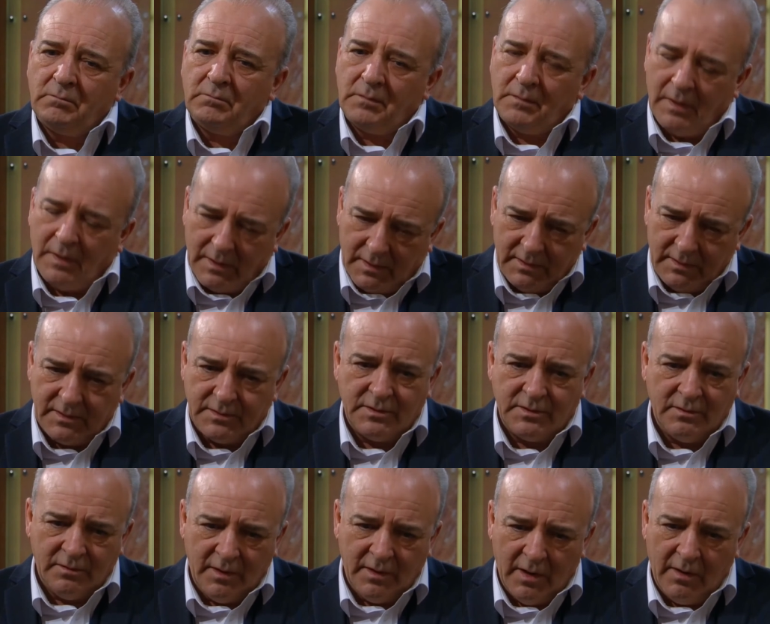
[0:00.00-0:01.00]
Well, as
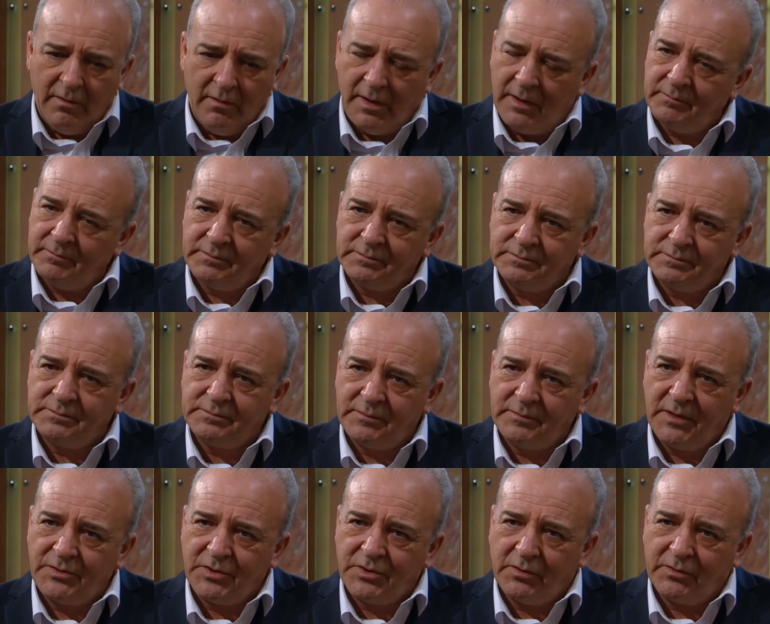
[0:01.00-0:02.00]
you know, I'm
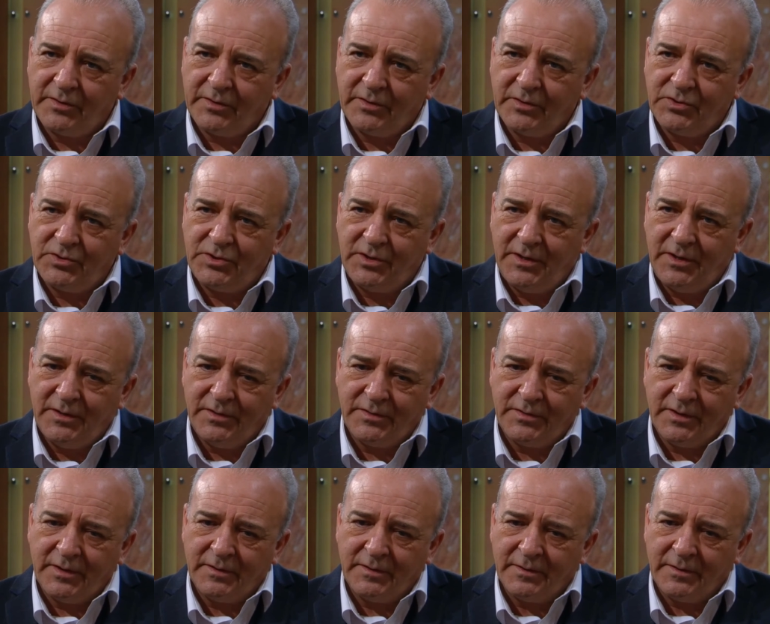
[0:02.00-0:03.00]
much older than she
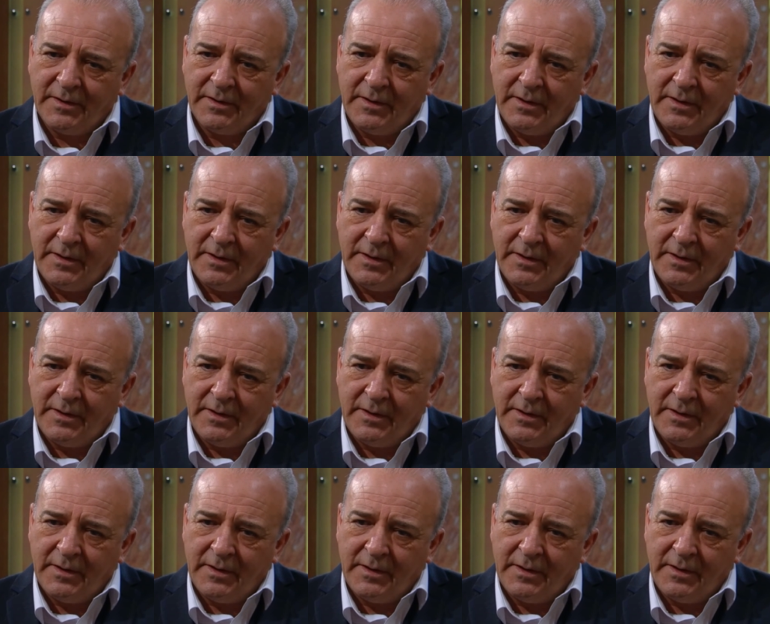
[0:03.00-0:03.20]
is and